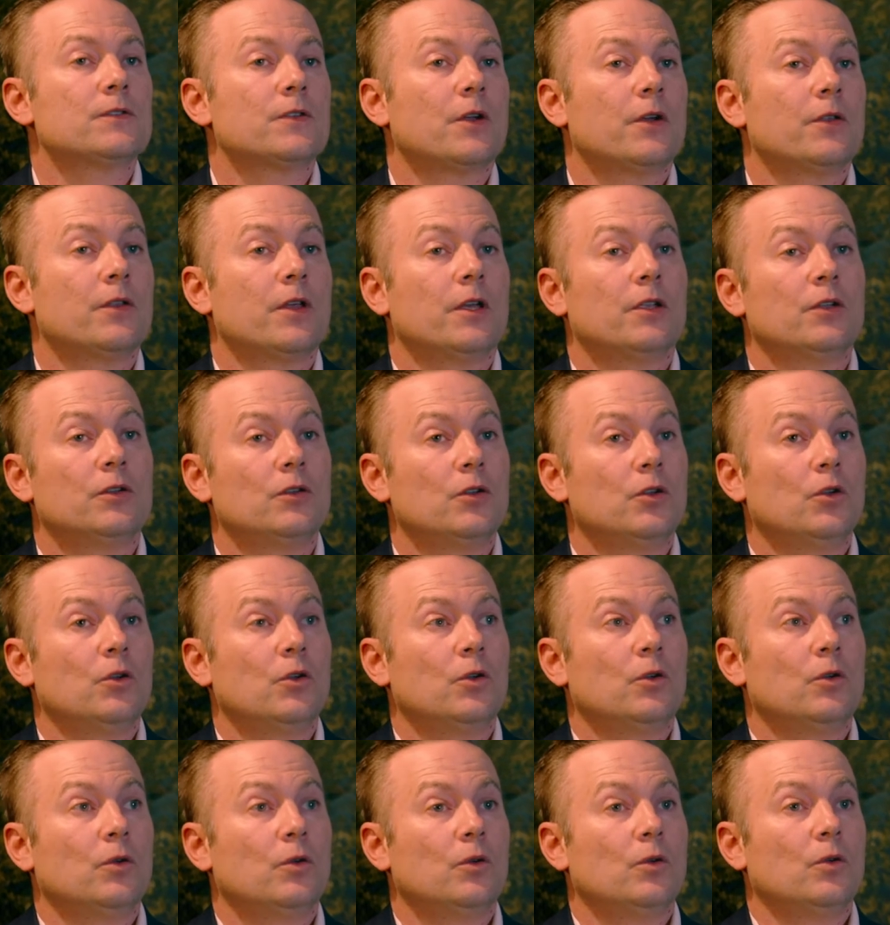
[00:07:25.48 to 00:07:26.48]
so that
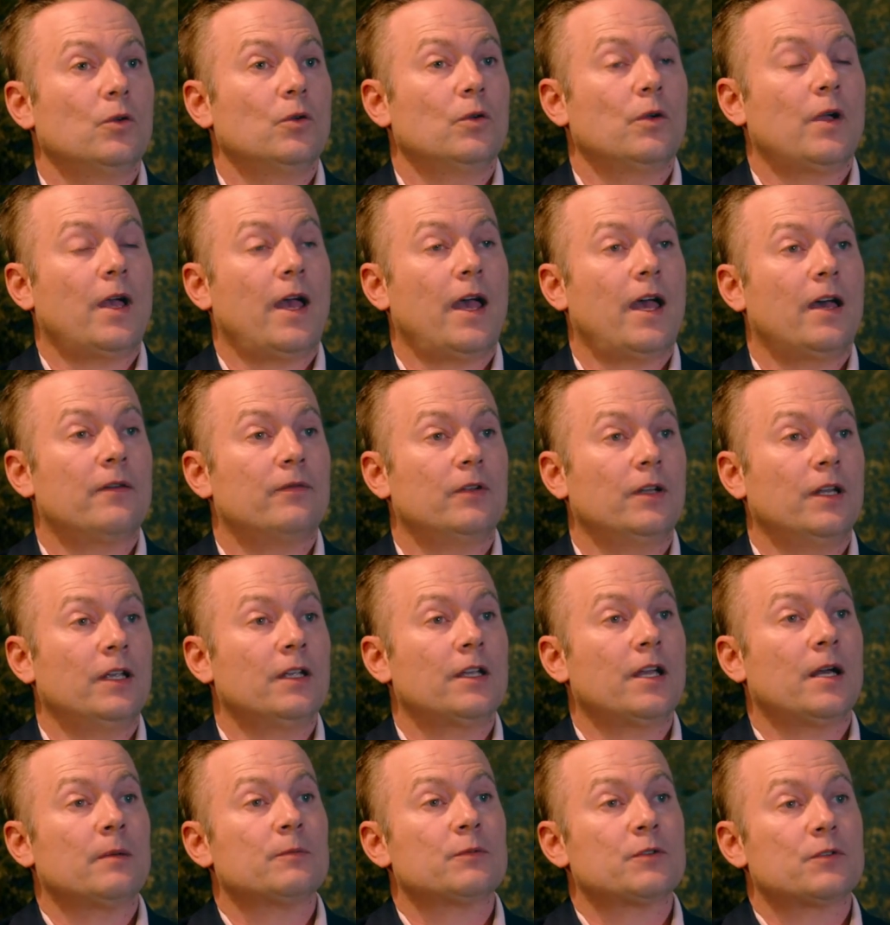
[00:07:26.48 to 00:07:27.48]
you have
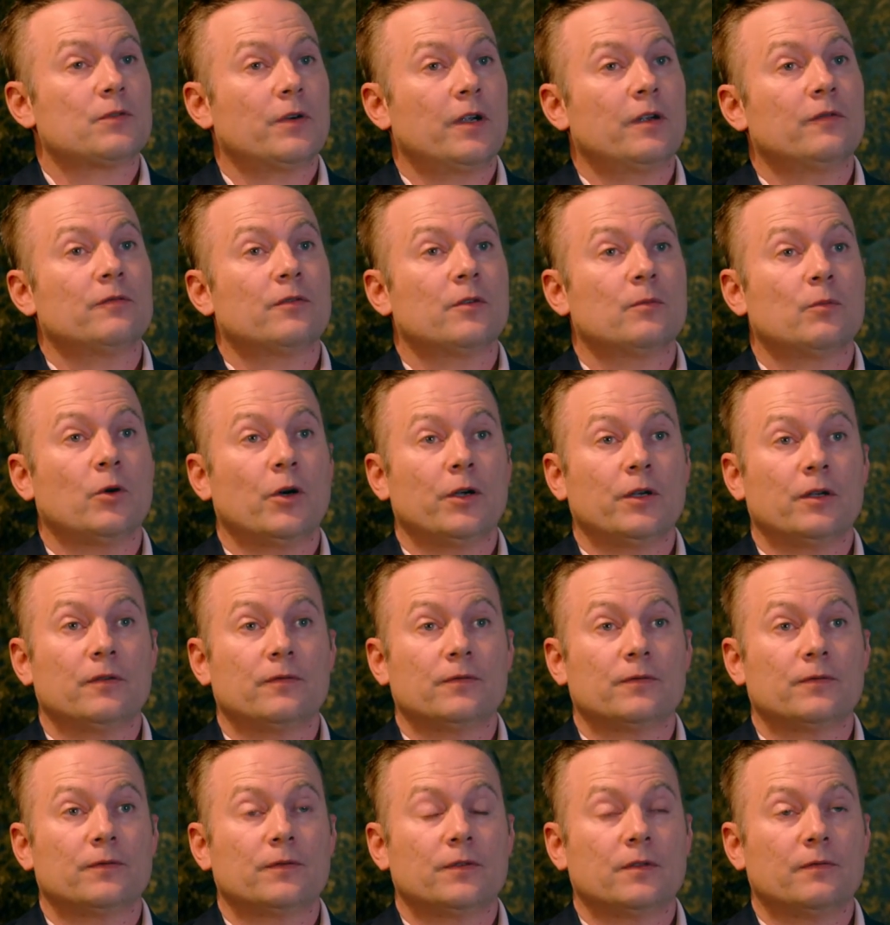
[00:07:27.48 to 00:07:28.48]
an income stream from
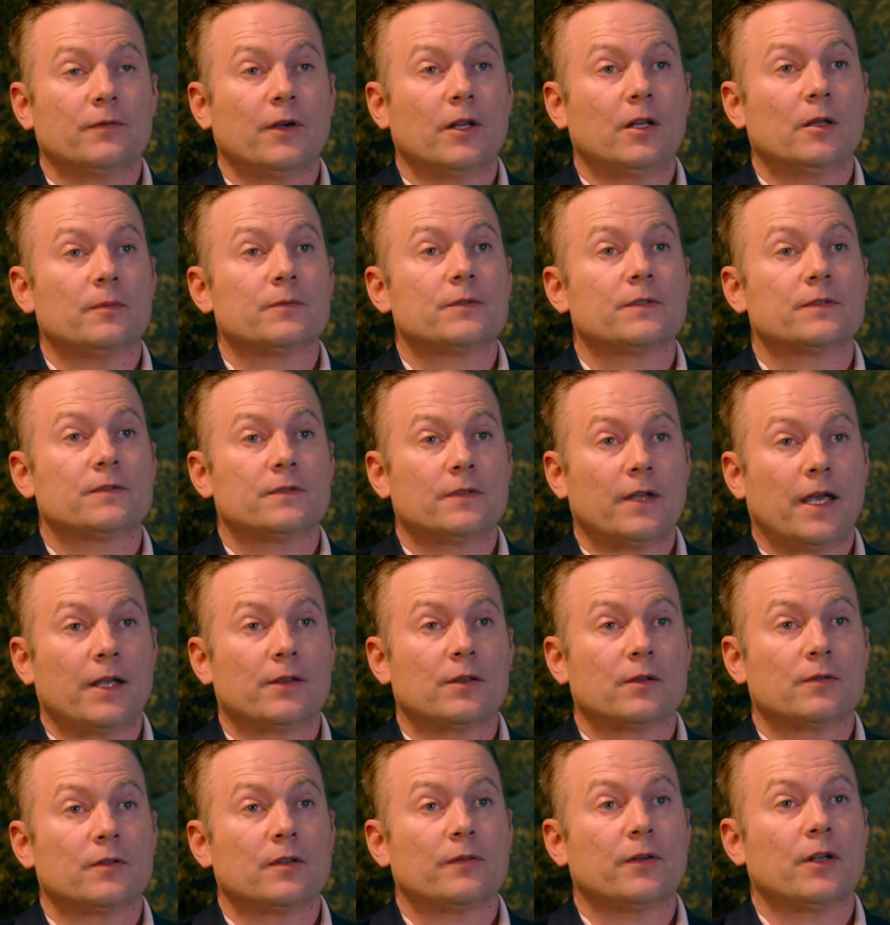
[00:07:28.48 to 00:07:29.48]
what you've developed,
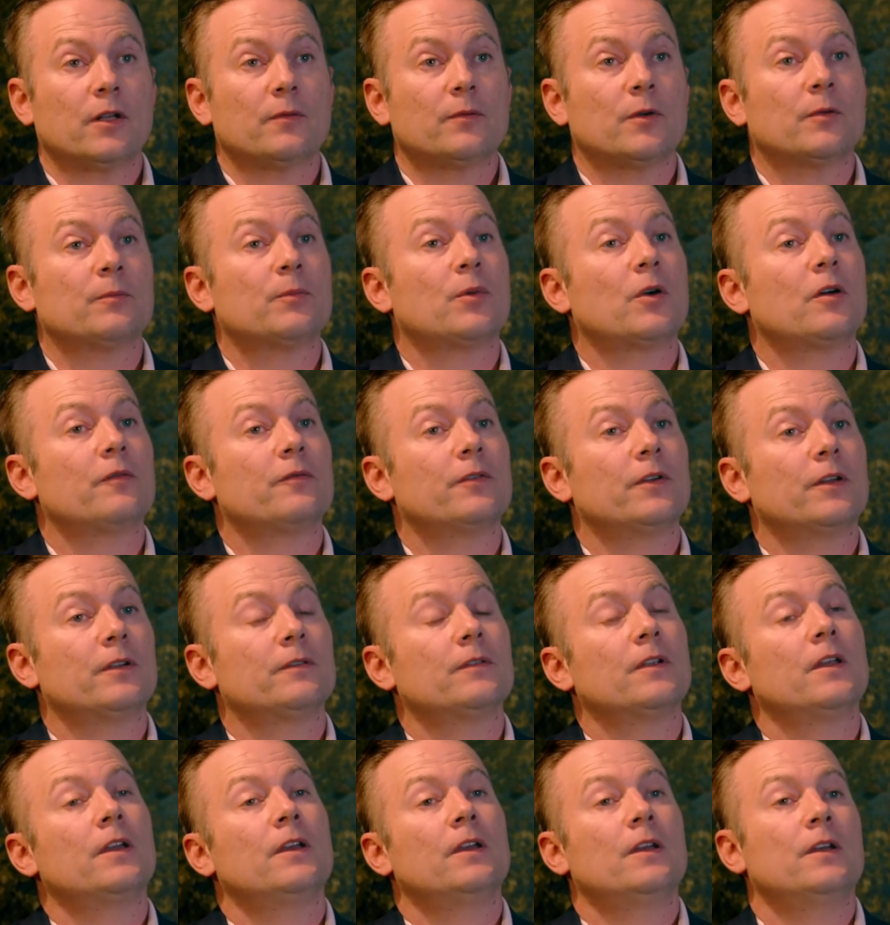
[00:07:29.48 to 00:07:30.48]
take the development
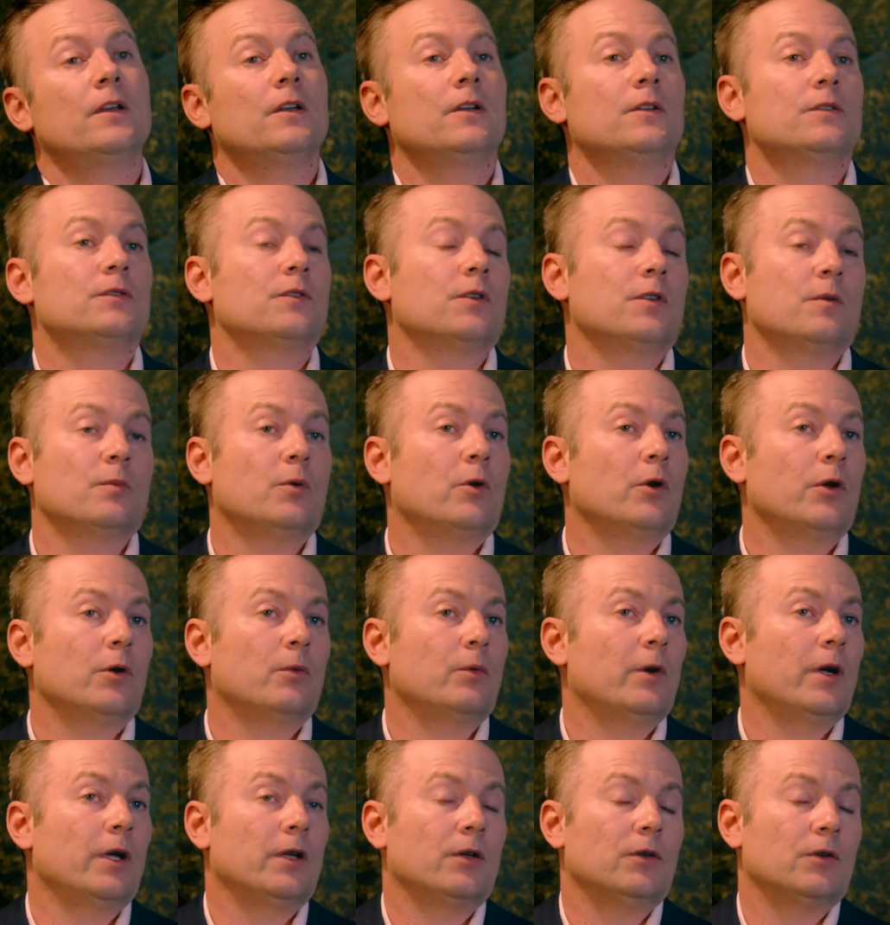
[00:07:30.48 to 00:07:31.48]
profit to the
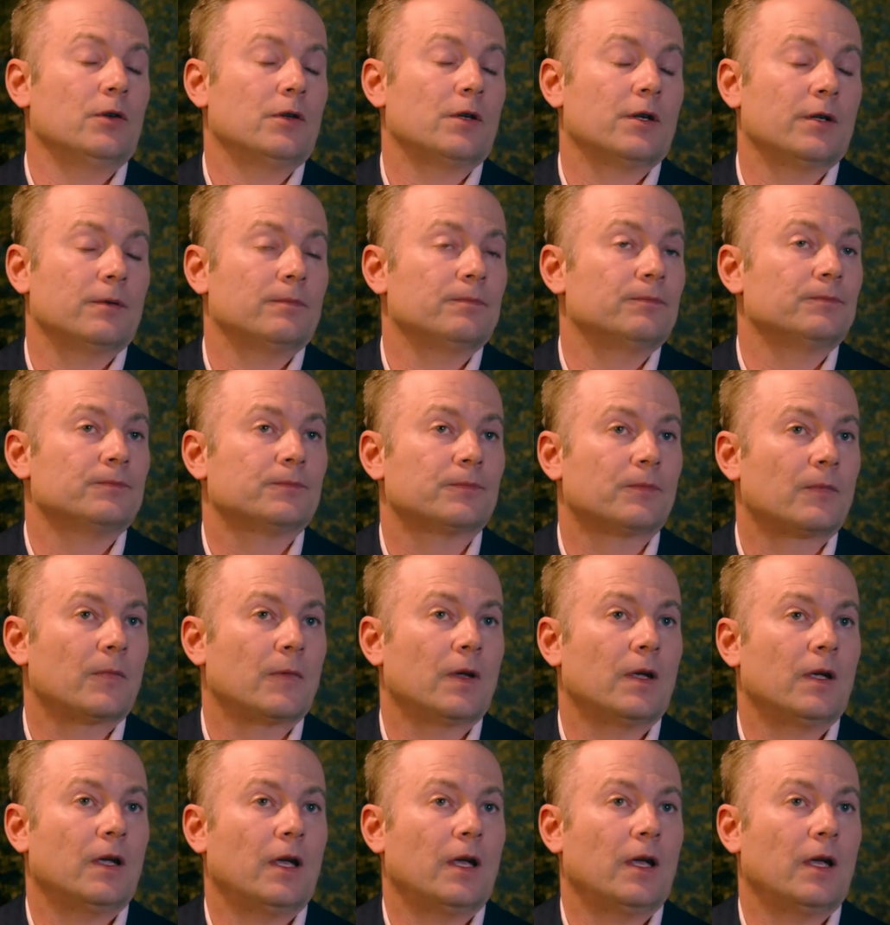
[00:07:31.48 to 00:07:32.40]
point where you can